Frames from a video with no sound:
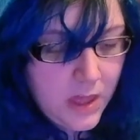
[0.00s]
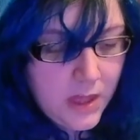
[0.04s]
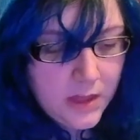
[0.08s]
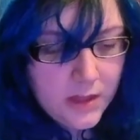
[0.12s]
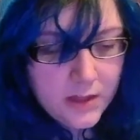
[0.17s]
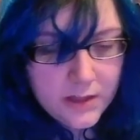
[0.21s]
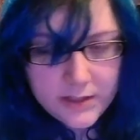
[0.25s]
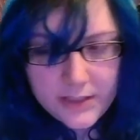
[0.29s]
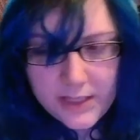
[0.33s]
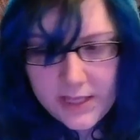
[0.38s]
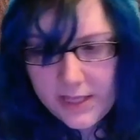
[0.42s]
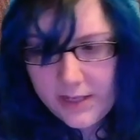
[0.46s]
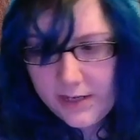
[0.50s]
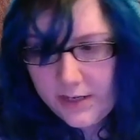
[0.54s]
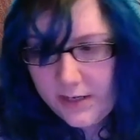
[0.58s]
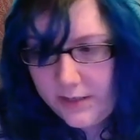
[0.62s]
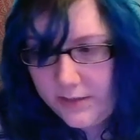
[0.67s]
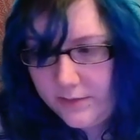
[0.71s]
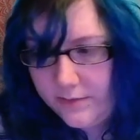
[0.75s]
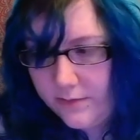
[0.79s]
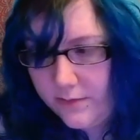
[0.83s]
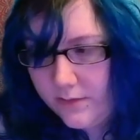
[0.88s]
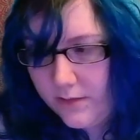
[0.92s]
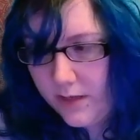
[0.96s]
Again,
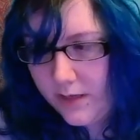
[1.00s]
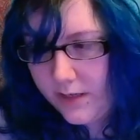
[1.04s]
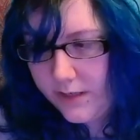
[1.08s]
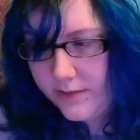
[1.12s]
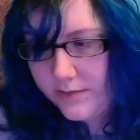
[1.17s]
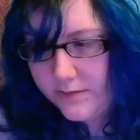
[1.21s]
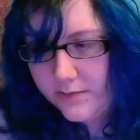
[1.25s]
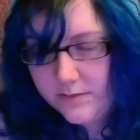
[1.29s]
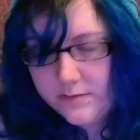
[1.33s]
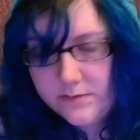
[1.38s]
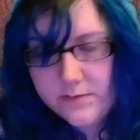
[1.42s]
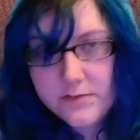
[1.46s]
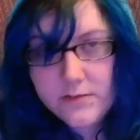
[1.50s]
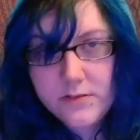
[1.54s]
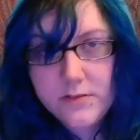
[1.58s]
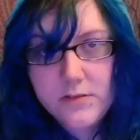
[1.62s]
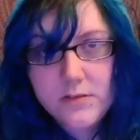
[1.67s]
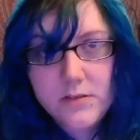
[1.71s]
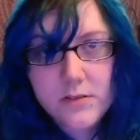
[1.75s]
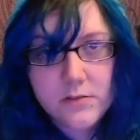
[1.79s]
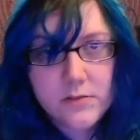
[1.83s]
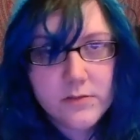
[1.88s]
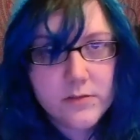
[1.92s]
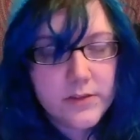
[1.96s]
I
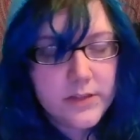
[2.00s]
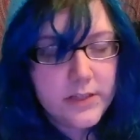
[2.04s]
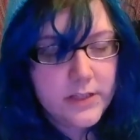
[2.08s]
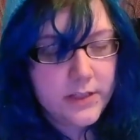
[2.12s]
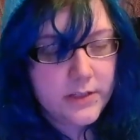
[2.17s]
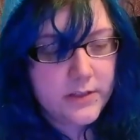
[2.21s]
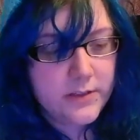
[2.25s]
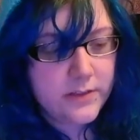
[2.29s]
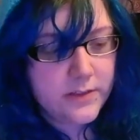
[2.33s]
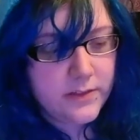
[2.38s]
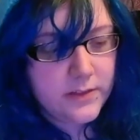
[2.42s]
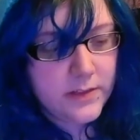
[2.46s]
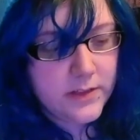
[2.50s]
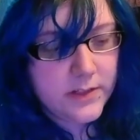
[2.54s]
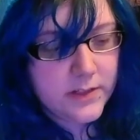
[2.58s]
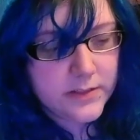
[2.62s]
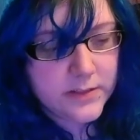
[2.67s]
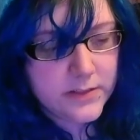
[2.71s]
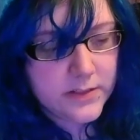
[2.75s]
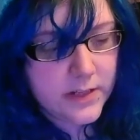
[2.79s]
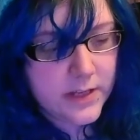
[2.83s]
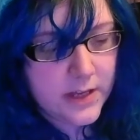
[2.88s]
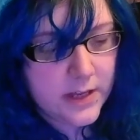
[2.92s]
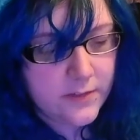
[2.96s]
don't think, it
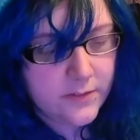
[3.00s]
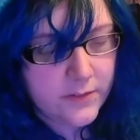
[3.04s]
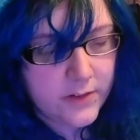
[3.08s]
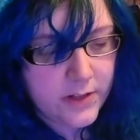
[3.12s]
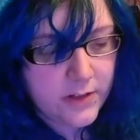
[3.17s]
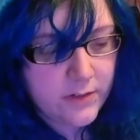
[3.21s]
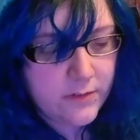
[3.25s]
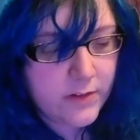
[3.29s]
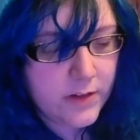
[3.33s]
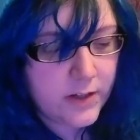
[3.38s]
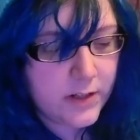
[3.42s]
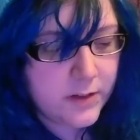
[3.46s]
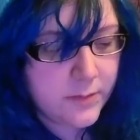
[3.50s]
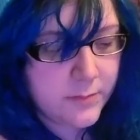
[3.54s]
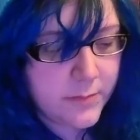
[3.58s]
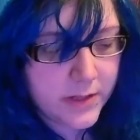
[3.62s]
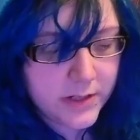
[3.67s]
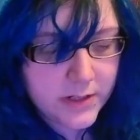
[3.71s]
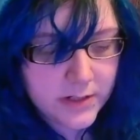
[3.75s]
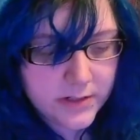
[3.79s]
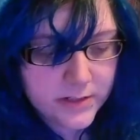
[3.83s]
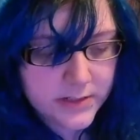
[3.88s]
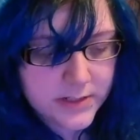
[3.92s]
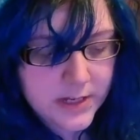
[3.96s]
doesn't have any
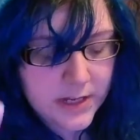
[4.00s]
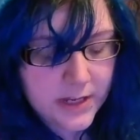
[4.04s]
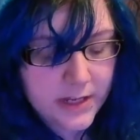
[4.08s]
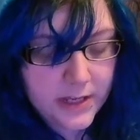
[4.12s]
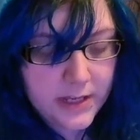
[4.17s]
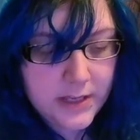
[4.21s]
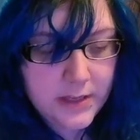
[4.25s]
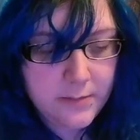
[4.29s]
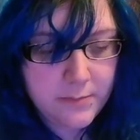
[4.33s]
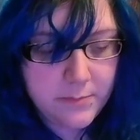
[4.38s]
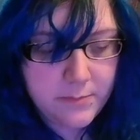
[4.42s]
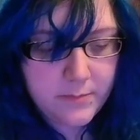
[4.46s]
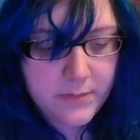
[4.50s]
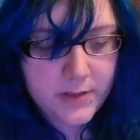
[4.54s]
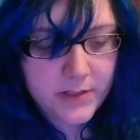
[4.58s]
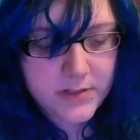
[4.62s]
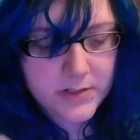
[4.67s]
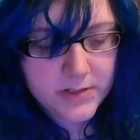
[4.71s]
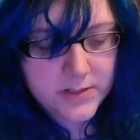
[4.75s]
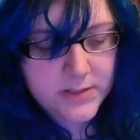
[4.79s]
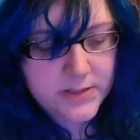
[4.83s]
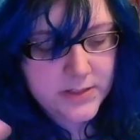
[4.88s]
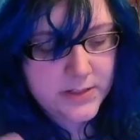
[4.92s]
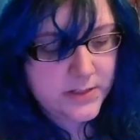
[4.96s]
recommended time. It
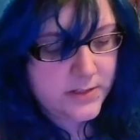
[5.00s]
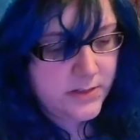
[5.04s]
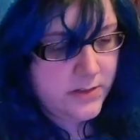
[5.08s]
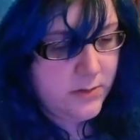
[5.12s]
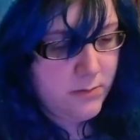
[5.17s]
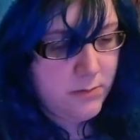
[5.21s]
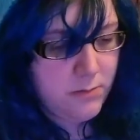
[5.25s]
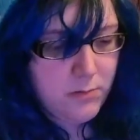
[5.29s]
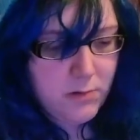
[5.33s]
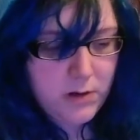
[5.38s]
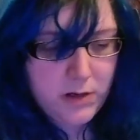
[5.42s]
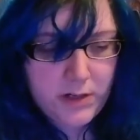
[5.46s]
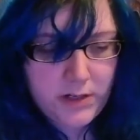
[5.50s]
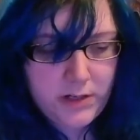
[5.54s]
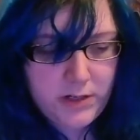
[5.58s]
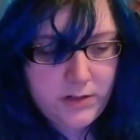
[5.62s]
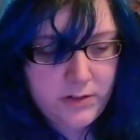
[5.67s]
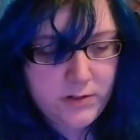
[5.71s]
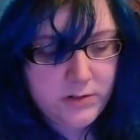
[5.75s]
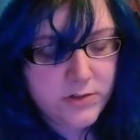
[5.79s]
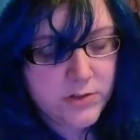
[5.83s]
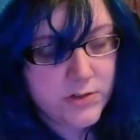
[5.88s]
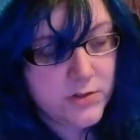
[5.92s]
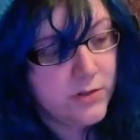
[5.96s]
just says the
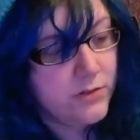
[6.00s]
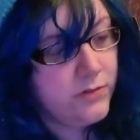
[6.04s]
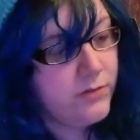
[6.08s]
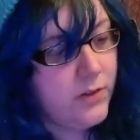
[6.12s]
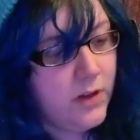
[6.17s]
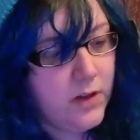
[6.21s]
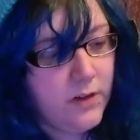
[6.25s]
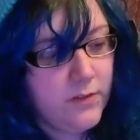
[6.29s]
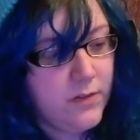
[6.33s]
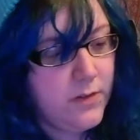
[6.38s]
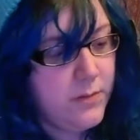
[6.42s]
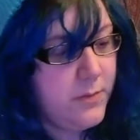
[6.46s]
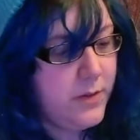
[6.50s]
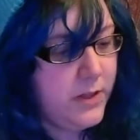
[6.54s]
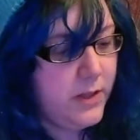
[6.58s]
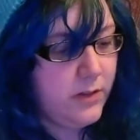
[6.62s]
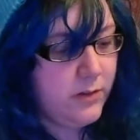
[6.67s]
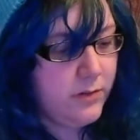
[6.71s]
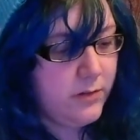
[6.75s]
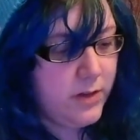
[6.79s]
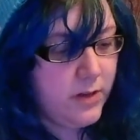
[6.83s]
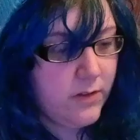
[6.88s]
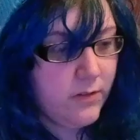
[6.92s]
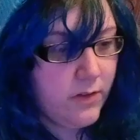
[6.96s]
wattage of the
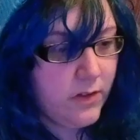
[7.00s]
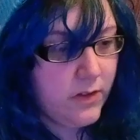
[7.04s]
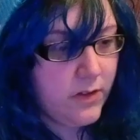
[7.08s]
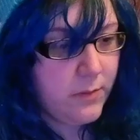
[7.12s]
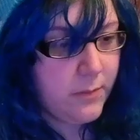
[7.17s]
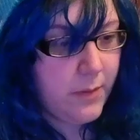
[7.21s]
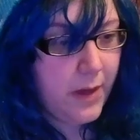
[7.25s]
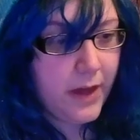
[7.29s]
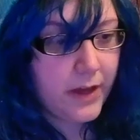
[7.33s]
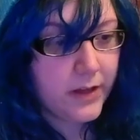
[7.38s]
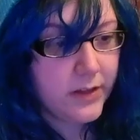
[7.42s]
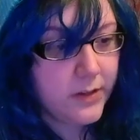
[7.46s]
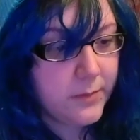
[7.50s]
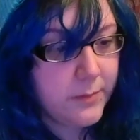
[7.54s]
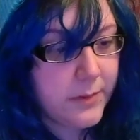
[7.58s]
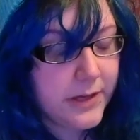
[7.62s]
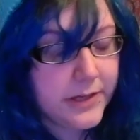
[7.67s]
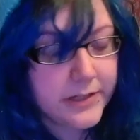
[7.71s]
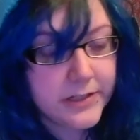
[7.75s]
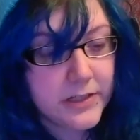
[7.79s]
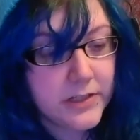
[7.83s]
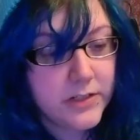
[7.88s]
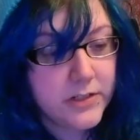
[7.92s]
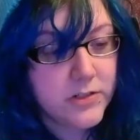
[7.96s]
microwave on the back of the
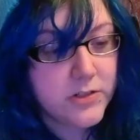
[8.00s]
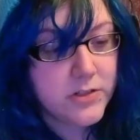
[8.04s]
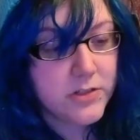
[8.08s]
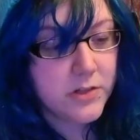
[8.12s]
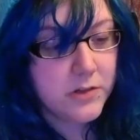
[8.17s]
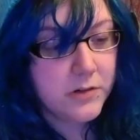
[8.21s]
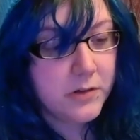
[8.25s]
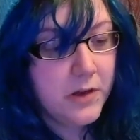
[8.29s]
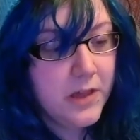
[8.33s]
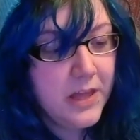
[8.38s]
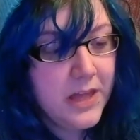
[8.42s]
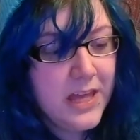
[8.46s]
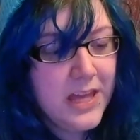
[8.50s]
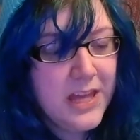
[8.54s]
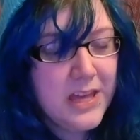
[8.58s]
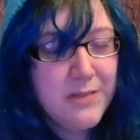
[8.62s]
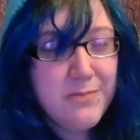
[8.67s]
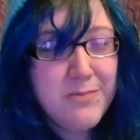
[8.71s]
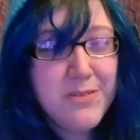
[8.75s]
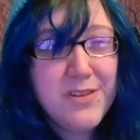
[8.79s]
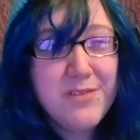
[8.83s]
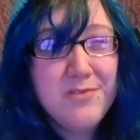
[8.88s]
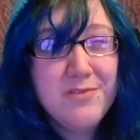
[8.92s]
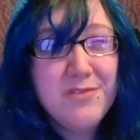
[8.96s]
package, so
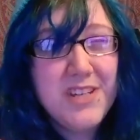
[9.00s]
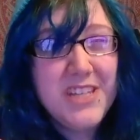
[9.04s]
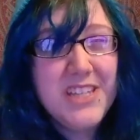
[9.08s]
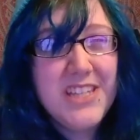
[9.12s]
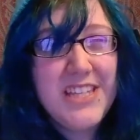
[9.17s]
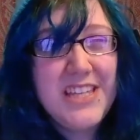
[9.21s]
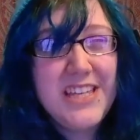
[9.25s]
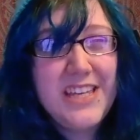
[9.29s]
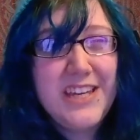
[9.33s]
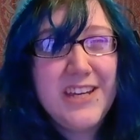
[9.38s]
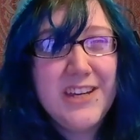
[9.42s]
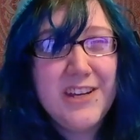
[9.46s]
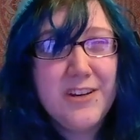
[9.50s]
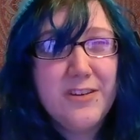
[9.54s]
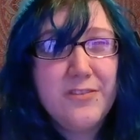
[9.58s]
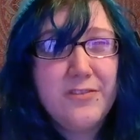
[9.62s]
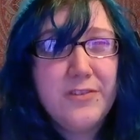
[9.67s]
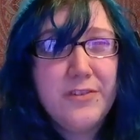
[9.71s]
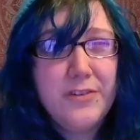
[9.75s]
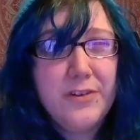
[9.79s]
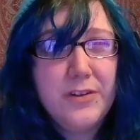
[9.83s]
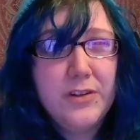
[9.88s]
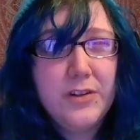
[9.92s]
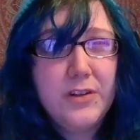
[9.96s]
be really
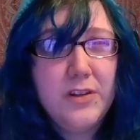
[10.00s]
careful.